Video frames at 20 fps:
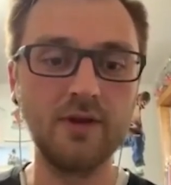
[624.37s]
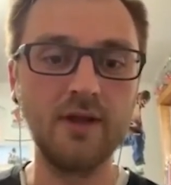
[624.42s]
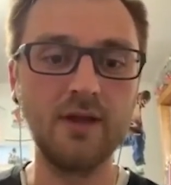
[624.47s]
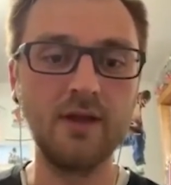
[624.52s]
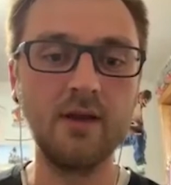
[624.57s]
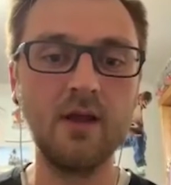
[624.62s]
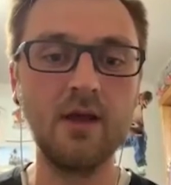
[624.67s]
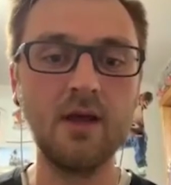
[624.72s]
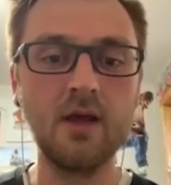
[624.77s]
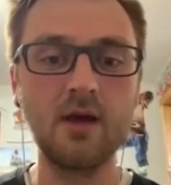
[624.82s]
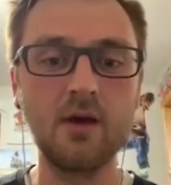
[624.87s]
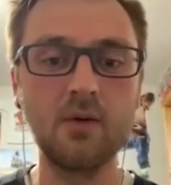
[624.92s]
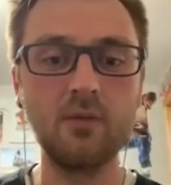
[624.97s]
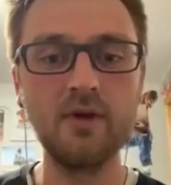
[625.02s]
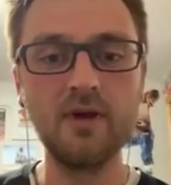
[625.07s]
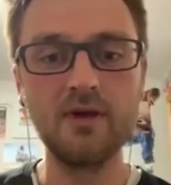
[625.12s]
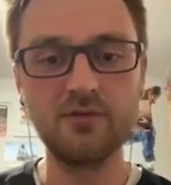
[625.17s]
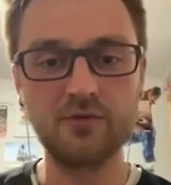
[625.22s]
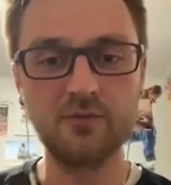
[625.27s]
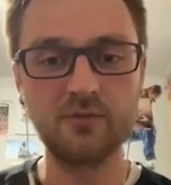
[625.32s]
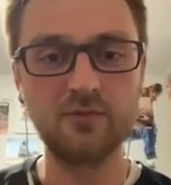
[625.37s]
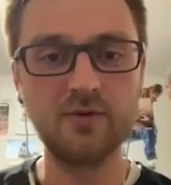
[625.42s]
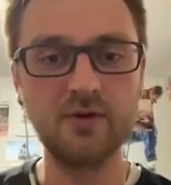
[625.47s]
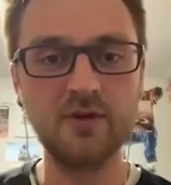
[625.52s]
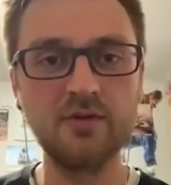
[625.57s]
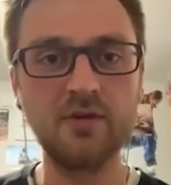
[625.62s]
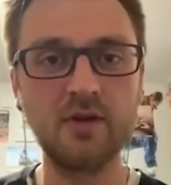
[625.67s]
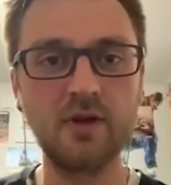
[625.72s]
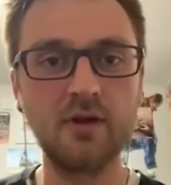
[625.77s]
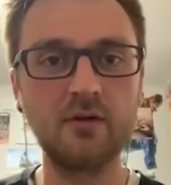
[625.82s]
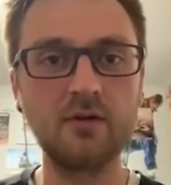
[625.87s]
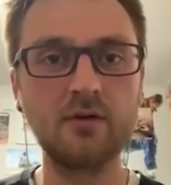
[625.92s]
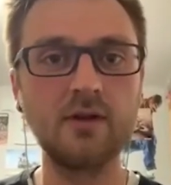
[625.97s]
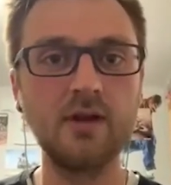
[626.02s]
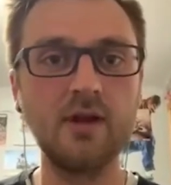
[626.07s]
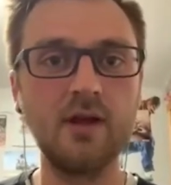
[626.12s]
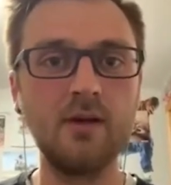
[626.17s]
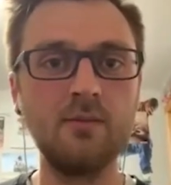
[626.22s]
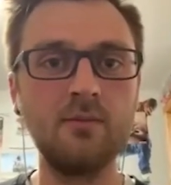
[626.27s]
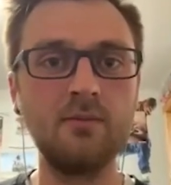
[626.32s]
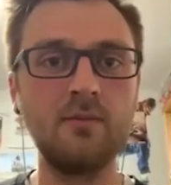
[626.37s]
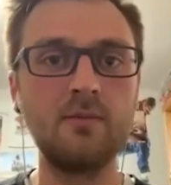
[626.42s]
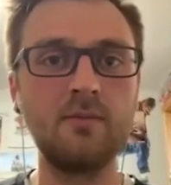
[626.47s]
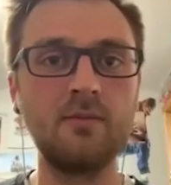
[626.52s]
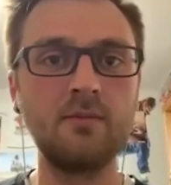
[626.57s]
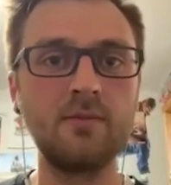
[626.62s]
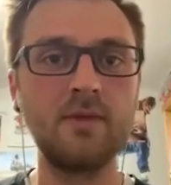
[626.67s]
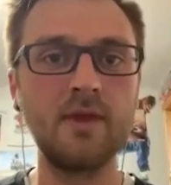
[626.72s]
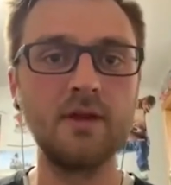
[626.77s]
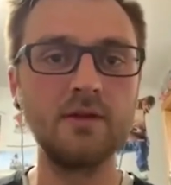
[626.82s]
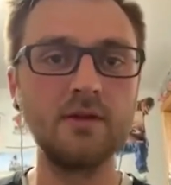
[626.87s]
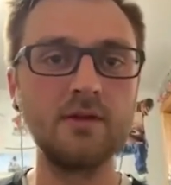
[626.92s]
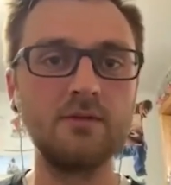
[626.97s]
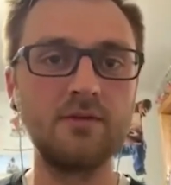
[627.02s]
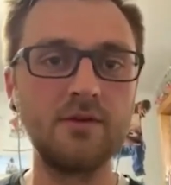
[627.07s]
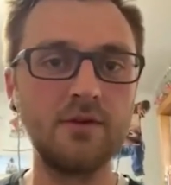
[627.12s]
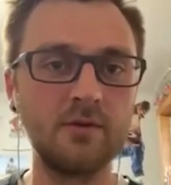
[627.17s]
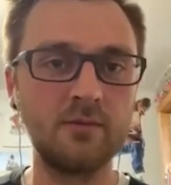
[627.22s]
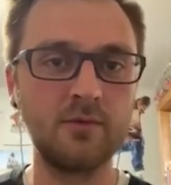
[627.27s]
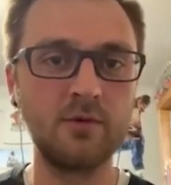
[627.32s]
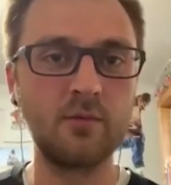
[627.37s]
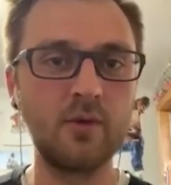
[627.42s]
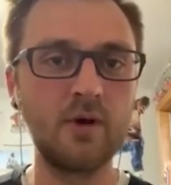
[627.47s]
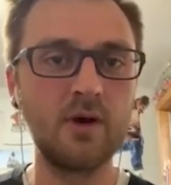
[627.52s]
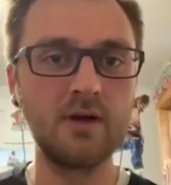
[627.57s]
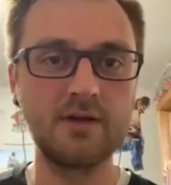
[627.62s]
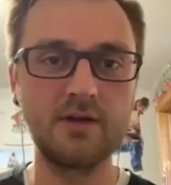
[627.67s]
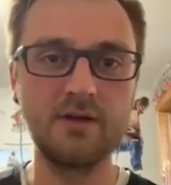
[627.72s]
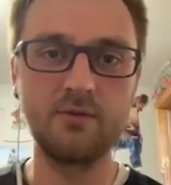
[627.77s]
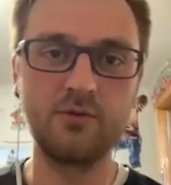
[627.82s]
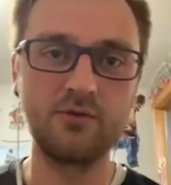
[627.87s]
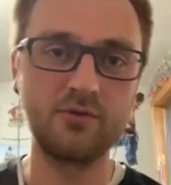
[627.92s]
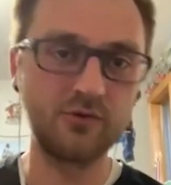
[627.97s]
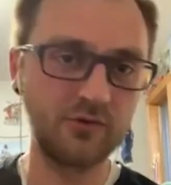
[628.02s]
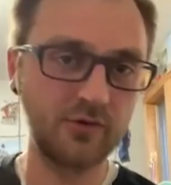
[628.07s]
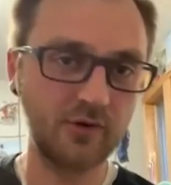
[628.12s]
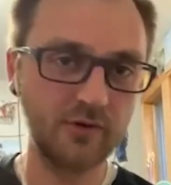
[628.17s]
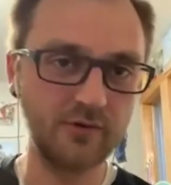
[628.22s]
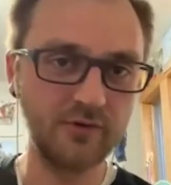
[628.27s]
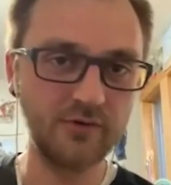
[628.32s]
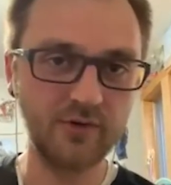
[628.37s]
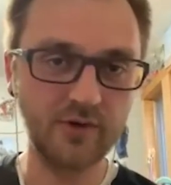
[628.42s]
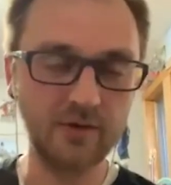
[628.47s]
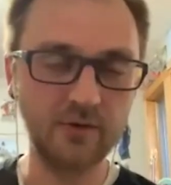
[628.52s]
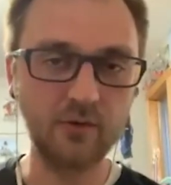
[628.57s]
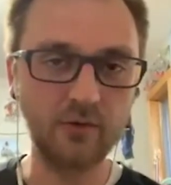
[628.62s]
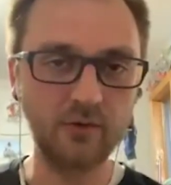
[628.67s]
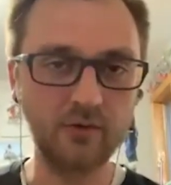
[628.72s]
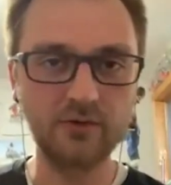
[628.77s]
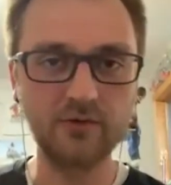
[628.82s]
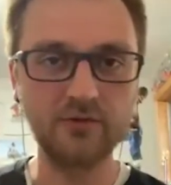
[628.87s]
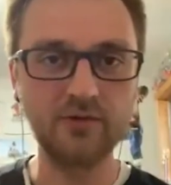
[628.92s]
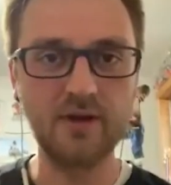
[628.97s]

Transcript: And we have some friends at Hill Climb that live near Milwaukee, which is Harley's headquarters.